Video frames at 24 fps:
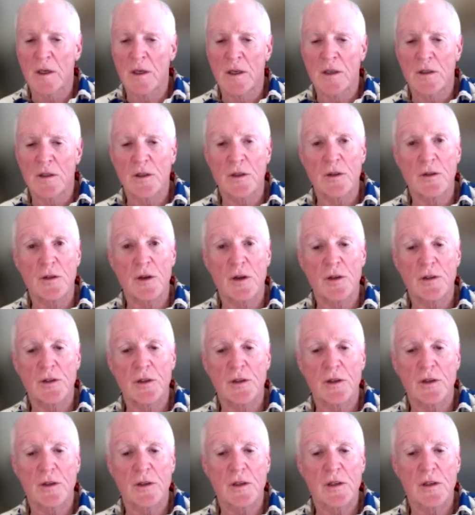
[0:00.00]
to
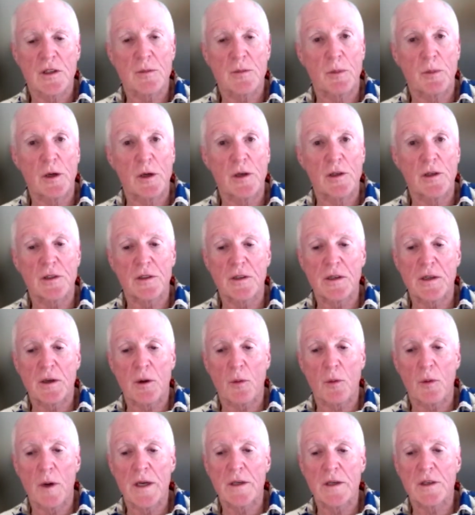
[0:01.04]
nurture spiritually
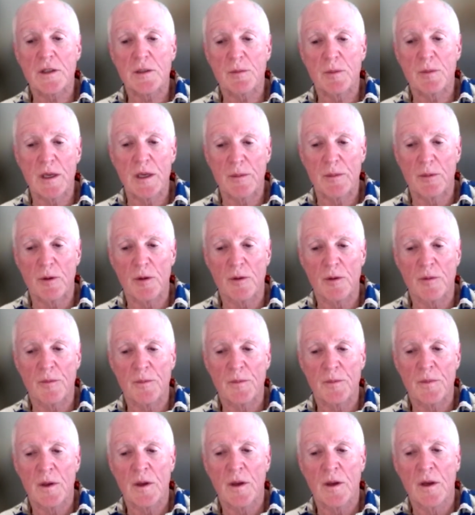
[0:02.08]
courageous people
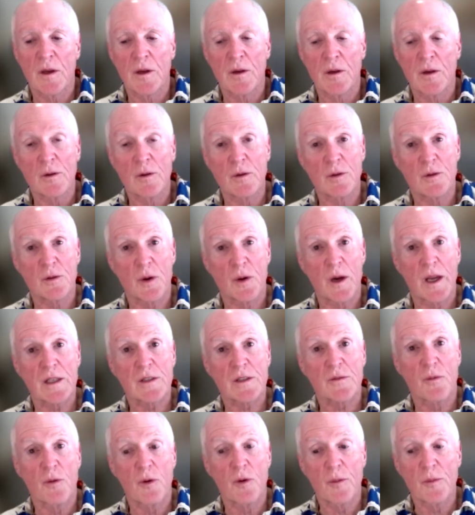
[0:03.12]
who
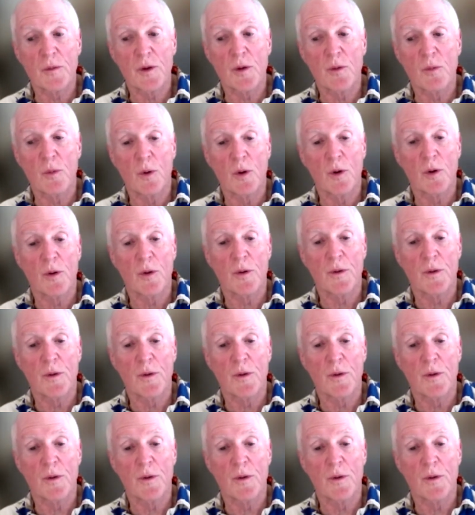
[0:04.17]
transform the world